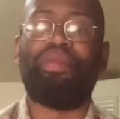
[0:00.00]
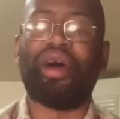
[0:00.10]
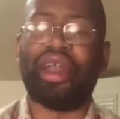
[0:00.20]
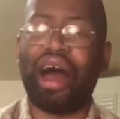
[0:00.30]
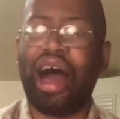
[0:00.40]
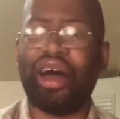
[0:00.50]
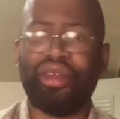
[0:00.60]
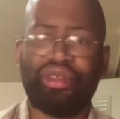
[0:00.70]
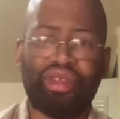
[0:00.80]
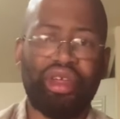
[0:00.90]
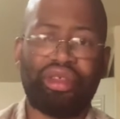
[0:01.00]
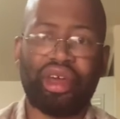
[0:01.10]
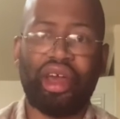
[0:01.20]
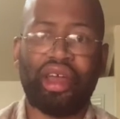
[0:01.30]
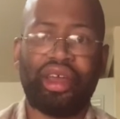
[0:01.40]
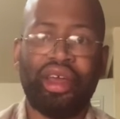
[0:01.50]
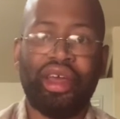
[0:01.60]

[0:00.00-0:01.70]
but on the cheesecake,